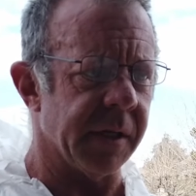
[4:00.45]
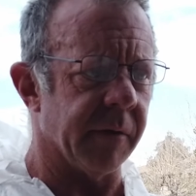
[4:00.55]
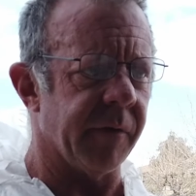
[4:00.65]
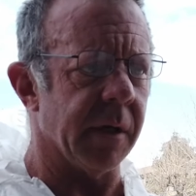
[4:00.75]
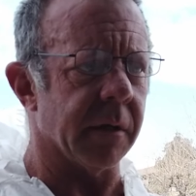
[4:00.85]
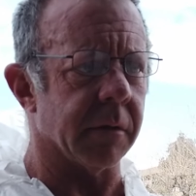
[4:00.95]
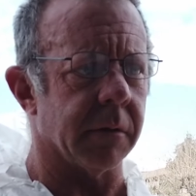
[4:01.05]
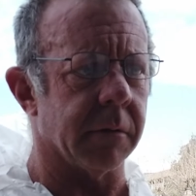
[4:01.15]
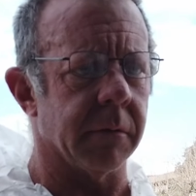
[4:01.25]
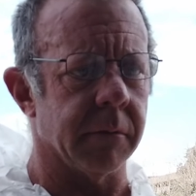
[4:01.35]
hit the
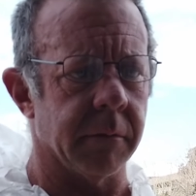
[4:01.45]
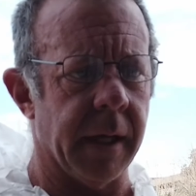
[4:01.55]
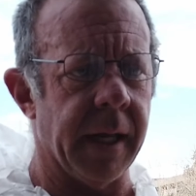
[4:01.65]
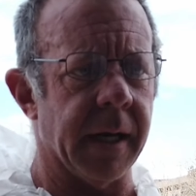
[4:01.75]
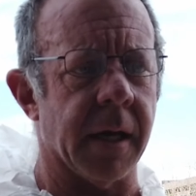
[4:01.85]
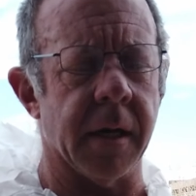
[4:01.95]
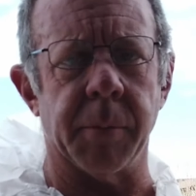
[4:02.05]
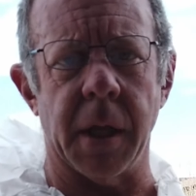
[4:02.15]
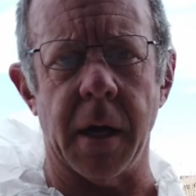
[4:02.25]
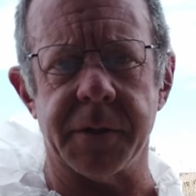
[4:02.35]
vehicle and it kind
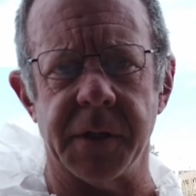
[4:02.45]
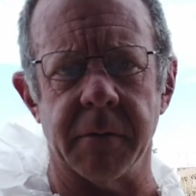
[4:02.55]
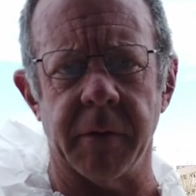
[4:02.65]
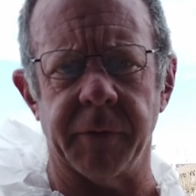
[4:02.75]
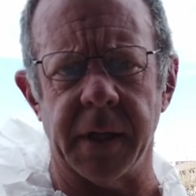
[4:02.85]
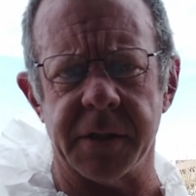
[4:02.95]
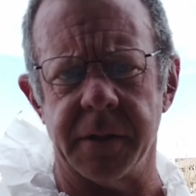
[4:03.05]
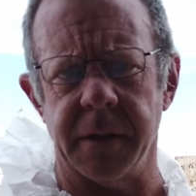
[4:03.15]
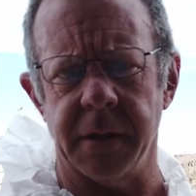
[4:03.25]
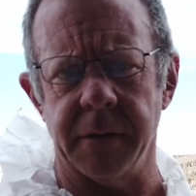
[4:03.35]
of blocks it and
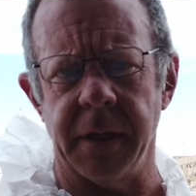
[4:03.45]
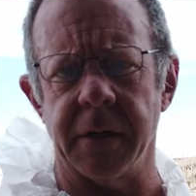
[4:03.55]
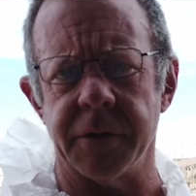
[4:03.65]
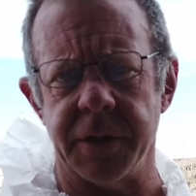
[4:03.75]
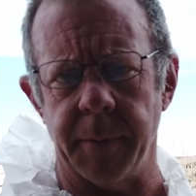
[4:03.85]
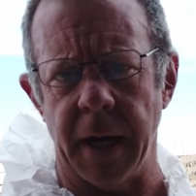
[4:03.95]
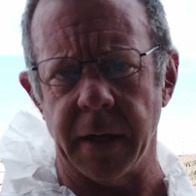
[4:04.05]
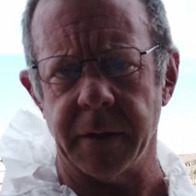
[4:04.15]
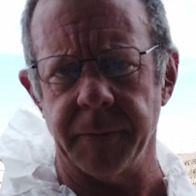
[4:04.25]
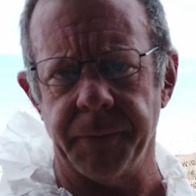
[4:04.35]
reflects the, the energy
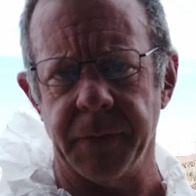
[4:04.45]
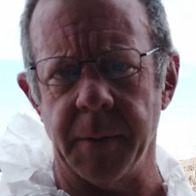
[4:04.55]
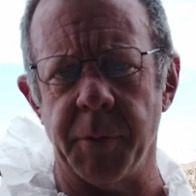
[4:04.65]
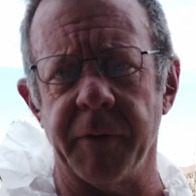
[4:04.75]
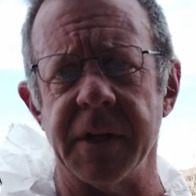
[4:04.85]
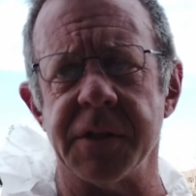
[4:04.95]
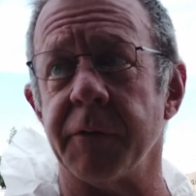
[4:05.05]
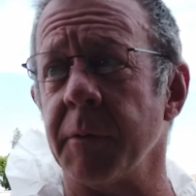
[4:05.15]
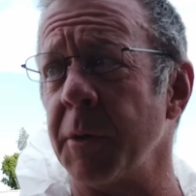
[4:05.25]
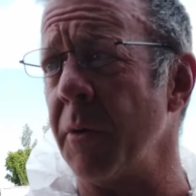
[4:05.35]
back. Yeah. It prevents
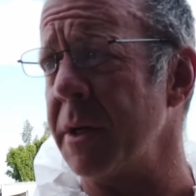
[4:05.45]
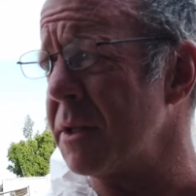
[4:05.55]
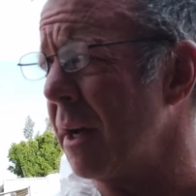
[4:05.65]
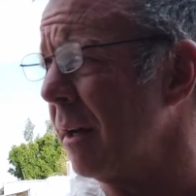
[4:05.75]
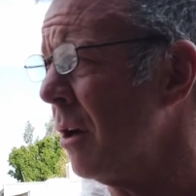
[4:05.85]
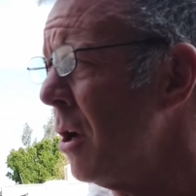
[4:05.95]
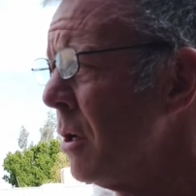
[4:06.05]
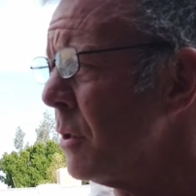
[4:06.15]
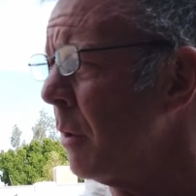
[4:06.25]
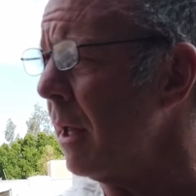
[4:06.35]
it from going inside.
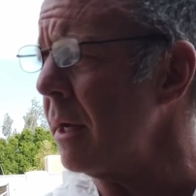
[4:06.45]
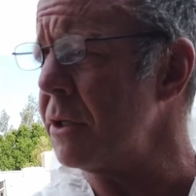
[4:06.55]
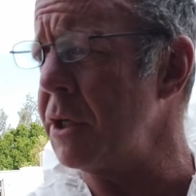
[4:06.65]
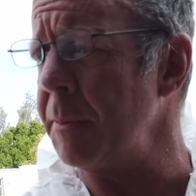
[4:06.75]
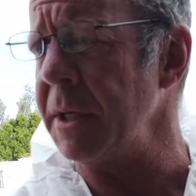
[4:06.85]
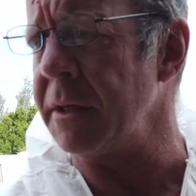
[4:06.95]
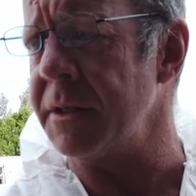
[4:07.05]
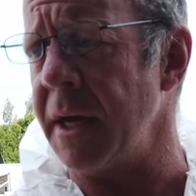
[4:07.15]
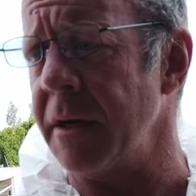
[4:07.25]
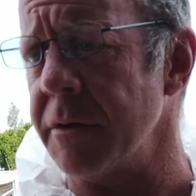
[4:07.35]
So a lot of shipping
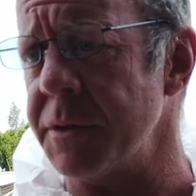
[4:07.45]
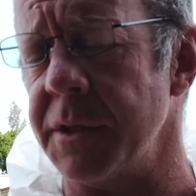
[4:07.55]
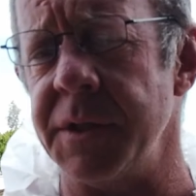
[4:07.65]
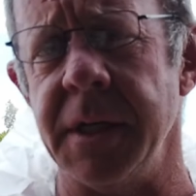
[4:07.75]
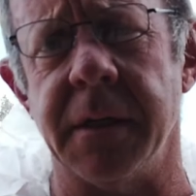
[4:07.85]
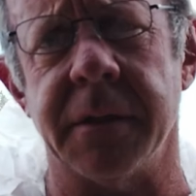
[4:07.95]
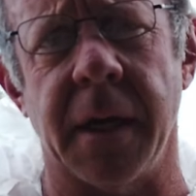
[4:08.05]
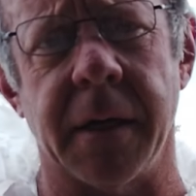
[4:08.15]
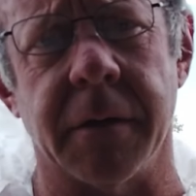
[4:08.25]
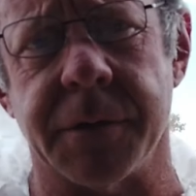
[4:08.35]
containers, the sea
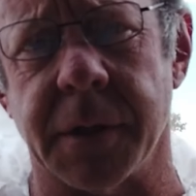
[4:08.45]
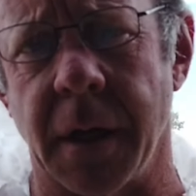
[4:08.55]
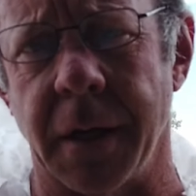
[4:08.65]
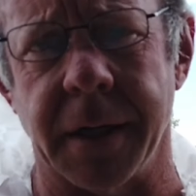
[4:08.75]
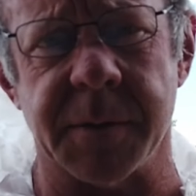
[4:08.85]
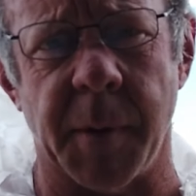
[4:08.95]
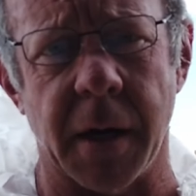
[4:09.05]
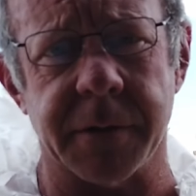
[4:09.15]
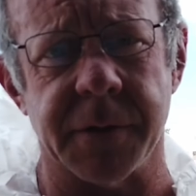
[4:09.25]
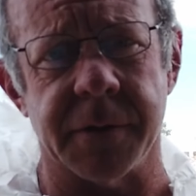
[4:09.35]
containers, the Connex
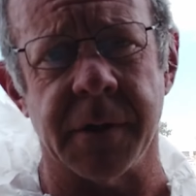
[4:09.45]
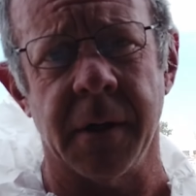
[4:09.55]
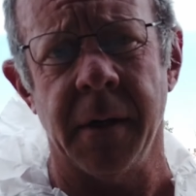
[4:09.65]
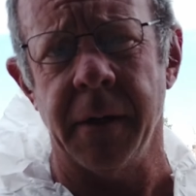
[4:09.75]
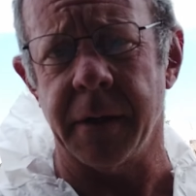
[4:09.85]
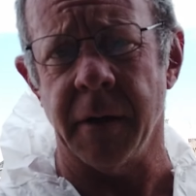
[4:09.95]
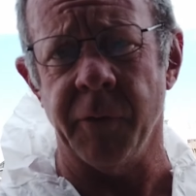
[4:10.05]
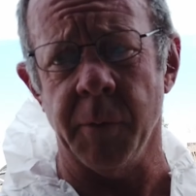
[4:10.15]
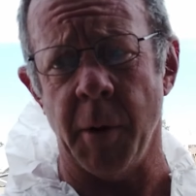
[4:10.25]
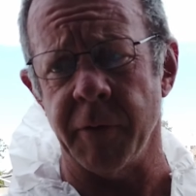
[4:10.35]
boxes that
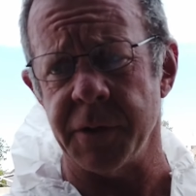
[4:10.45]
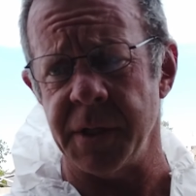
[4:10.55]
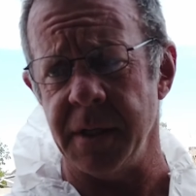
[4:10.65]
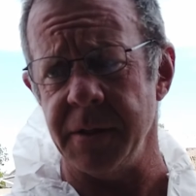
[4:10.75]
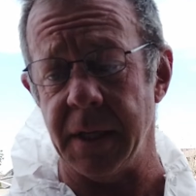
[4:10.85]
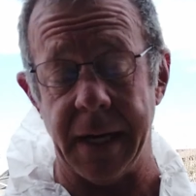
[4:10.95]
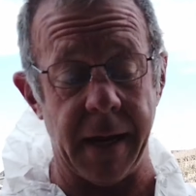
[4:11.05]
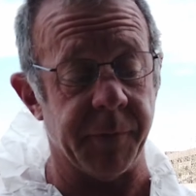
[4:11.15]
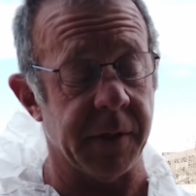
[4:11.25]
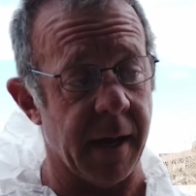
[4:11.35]
come from overseas that
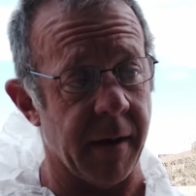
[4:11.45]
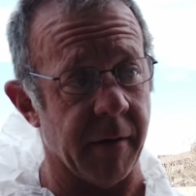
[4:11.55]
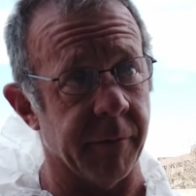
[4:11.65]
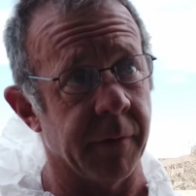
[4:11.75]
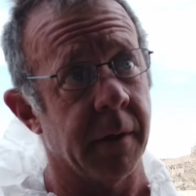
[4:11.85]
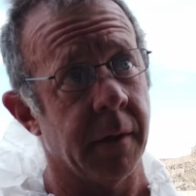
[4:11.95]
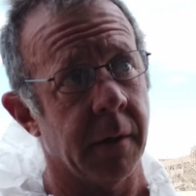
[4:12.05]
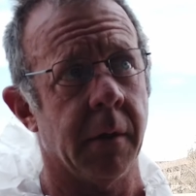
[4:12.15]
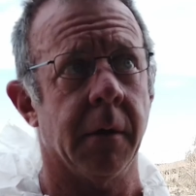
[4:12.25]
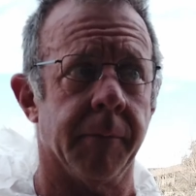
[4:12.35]
have to
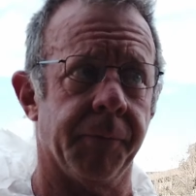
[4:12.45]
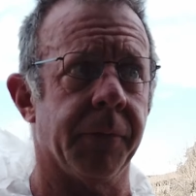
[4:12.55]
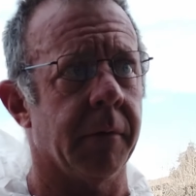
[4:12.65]
have